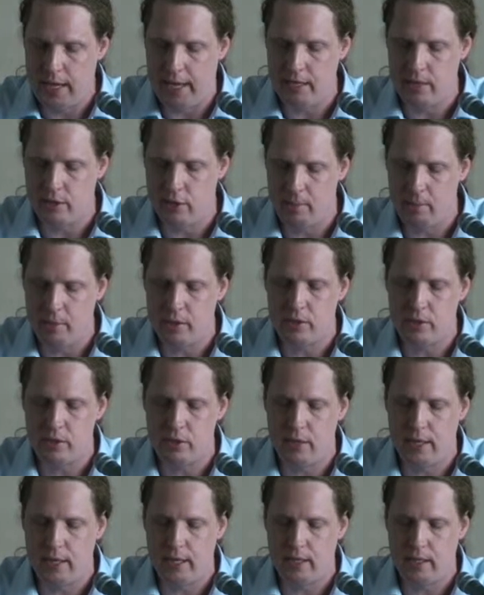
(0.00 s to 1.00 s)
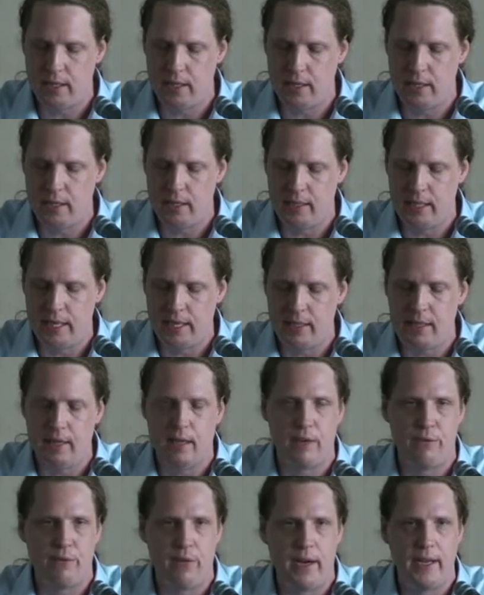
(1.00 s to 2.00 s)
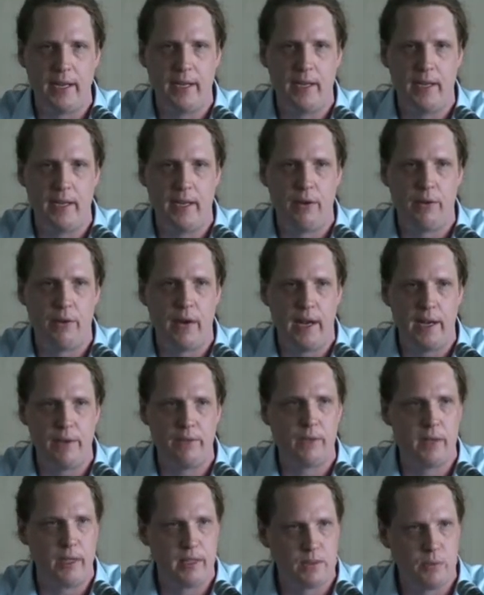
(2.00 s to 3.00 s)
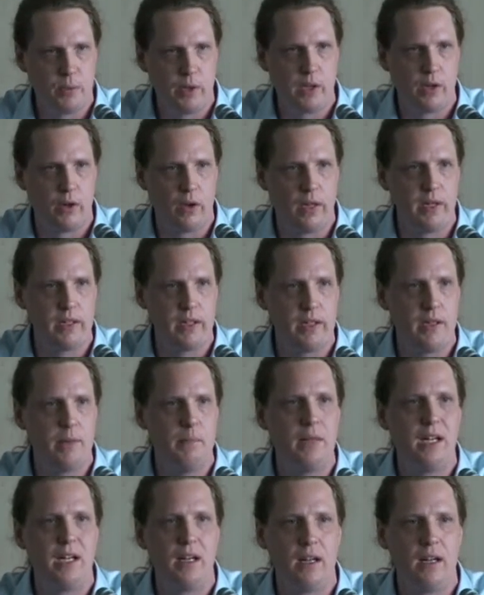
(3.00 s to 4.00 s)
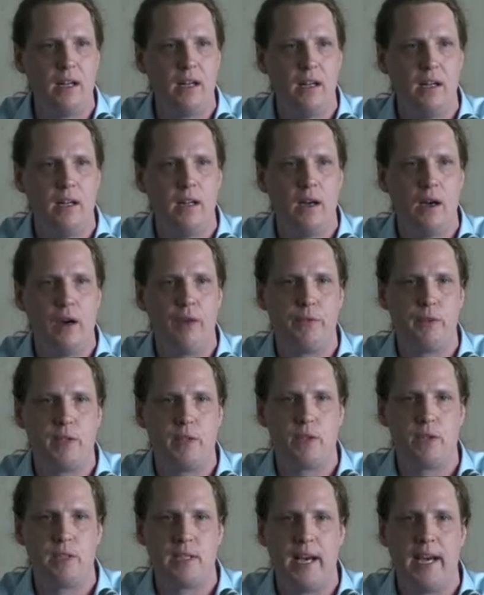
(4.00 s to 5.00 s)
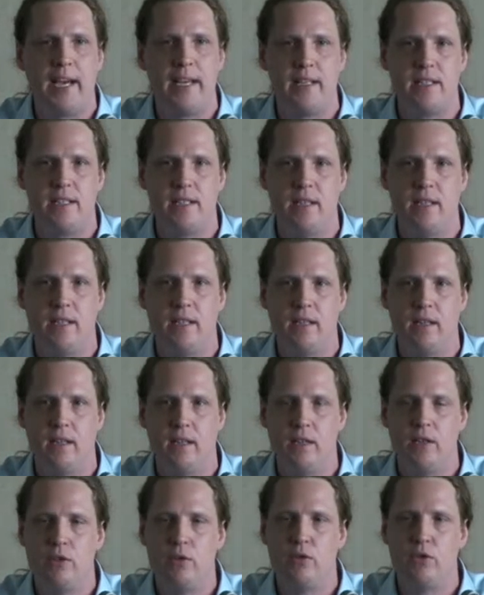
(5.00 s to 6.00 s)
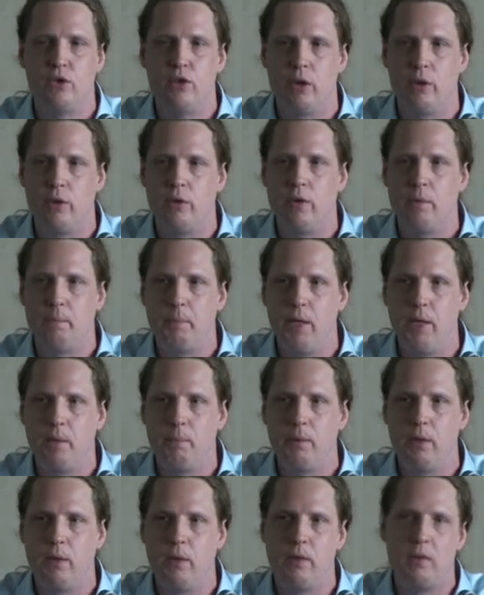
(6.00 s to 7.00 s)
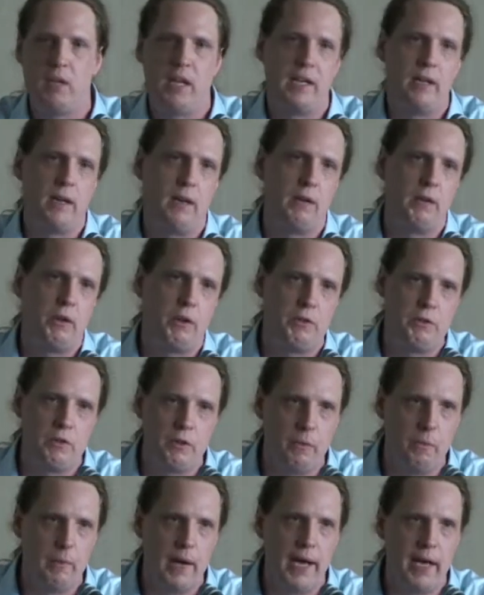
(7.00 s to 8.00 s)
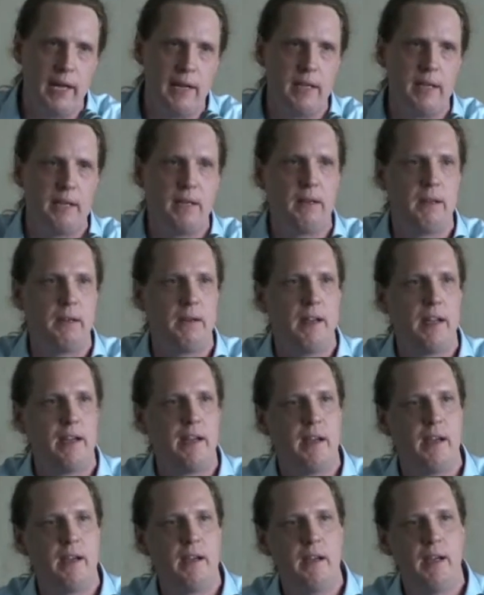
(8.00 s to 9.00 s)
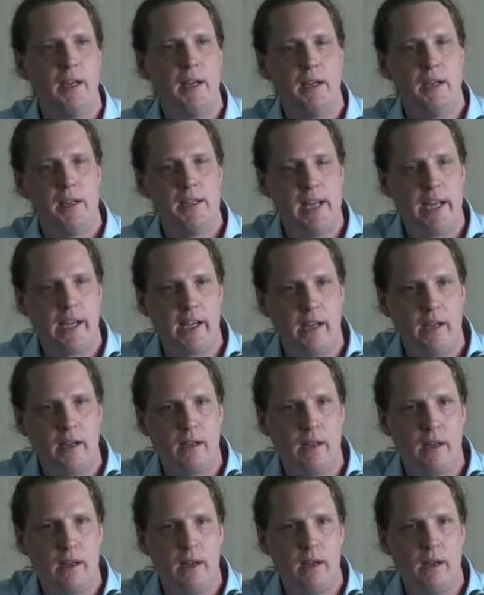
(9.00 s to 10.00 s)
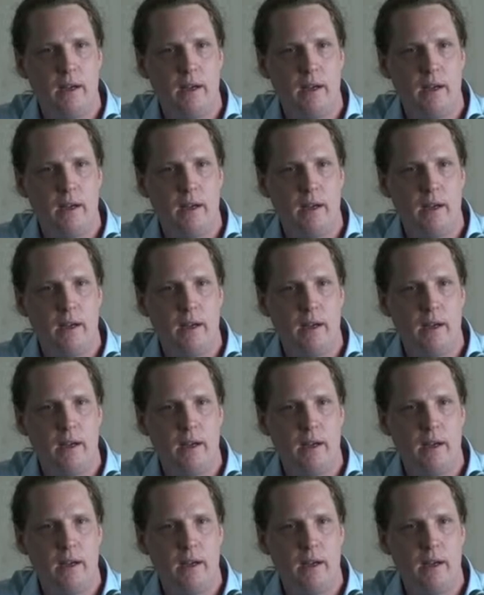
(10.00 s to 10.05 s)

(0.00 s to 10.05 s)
and demonstrate that they are finally arrived, as we call it, in the middle of the society. To show the people that they are not so bad, that they're taking